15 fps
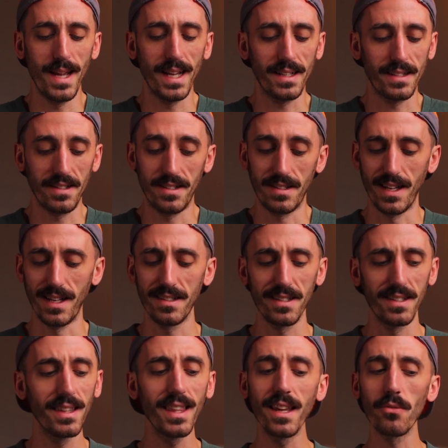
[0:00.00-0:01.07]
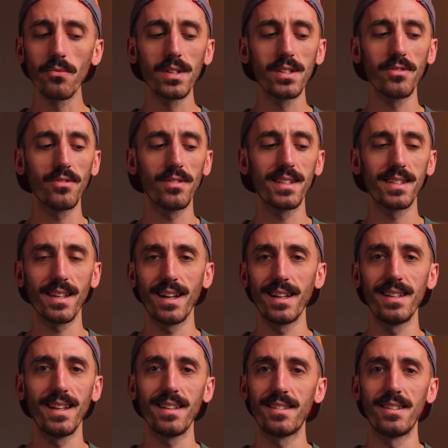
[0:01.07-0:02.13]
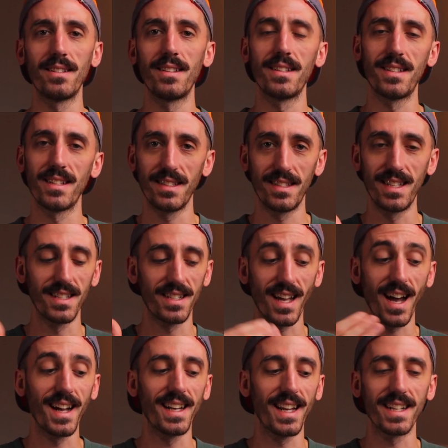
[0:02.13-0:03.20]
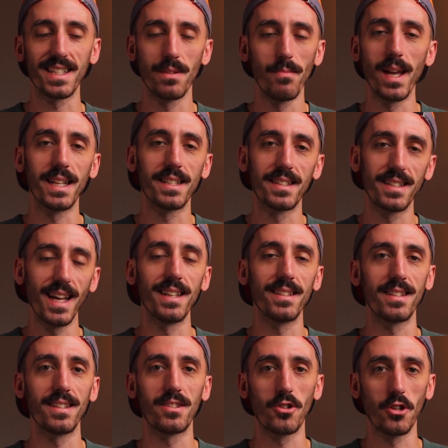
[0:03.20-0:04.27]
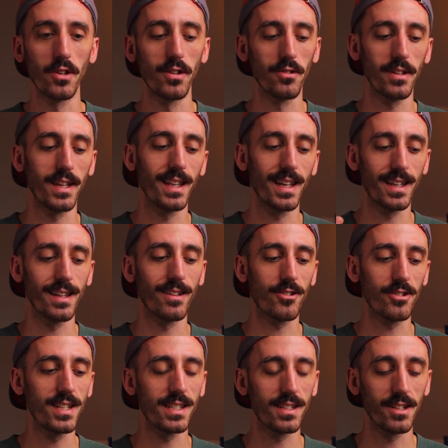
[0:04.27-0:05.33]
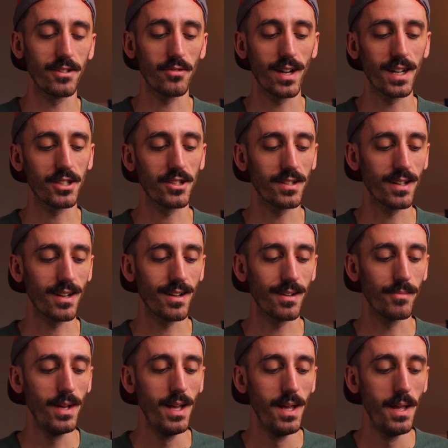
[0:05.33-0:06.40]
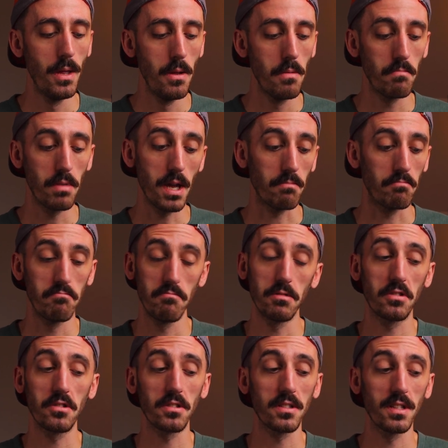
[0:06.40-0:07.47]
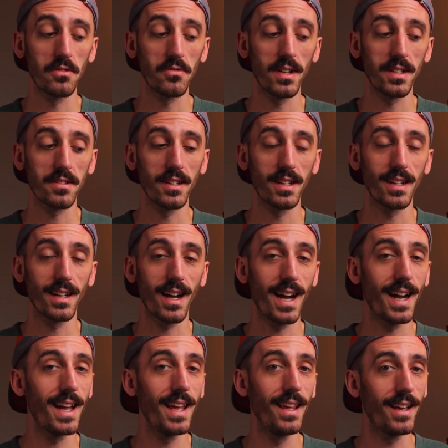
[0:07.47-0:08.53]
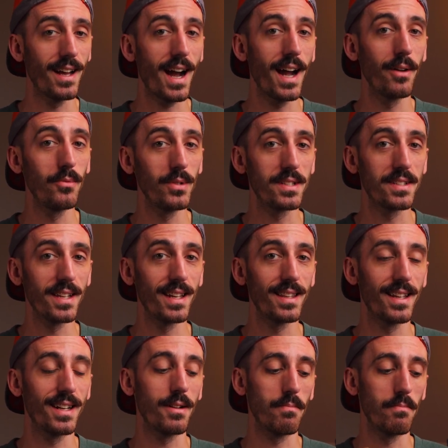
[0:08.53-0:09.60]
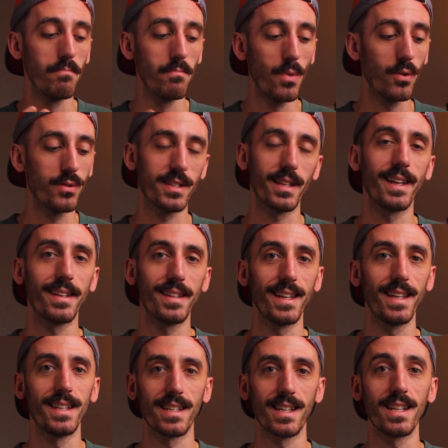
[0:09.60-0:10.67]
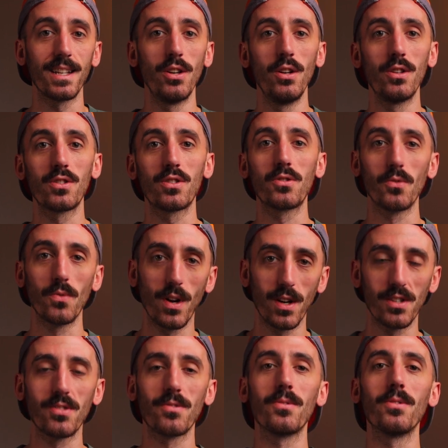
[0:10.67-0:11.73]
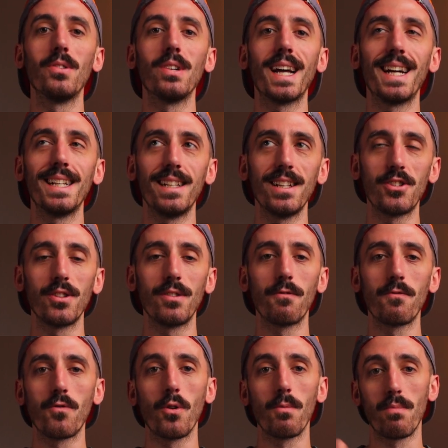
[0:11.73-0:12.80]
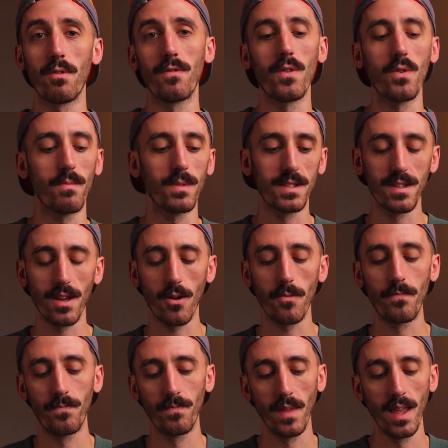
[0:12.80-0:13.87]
make sense in the original design. Not that the design has to make sense. It's clearly like an artistic direction. But yeah, it's just interesting. I would say that it most likely is a structural addition for performance though.